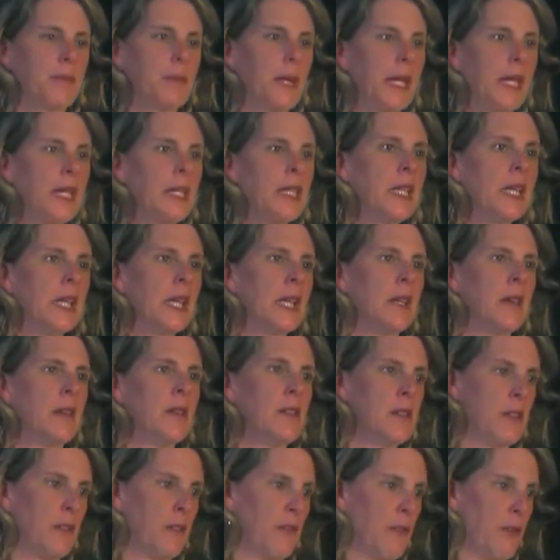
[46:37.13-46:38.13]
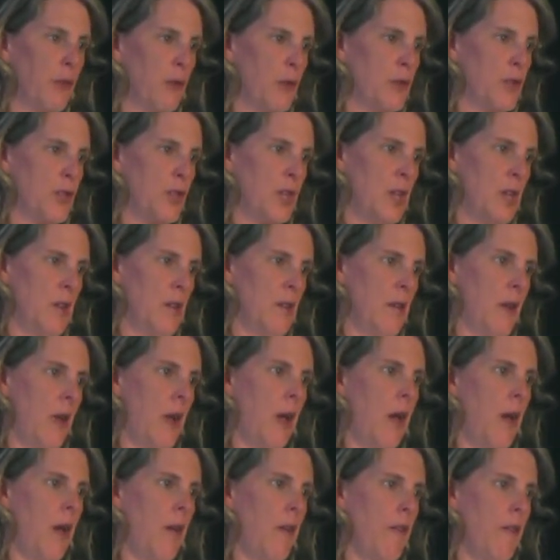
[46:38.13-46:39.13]
pinioned version
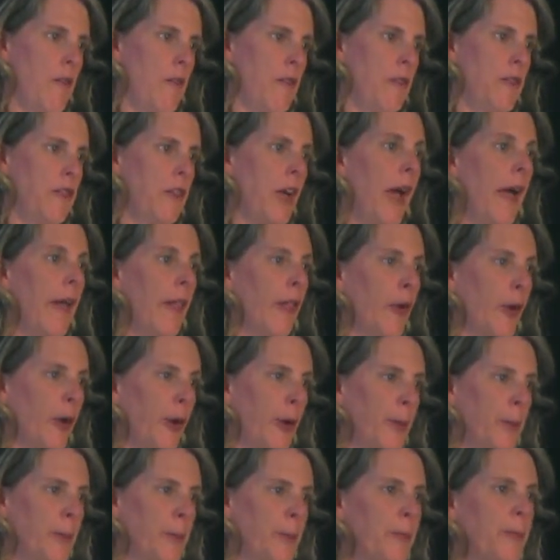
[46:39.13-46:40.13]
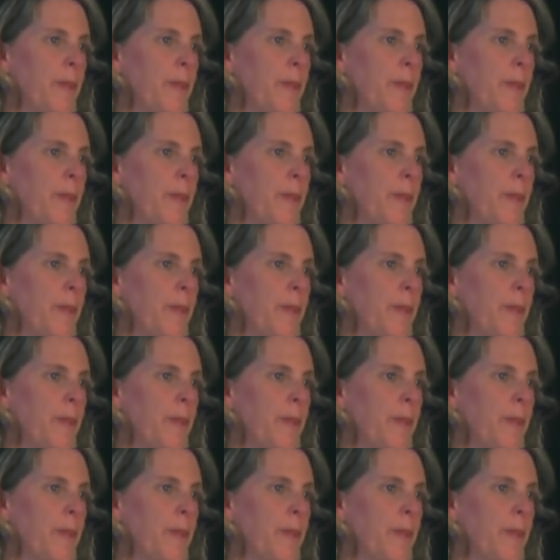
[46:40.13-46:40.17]
of Tyler.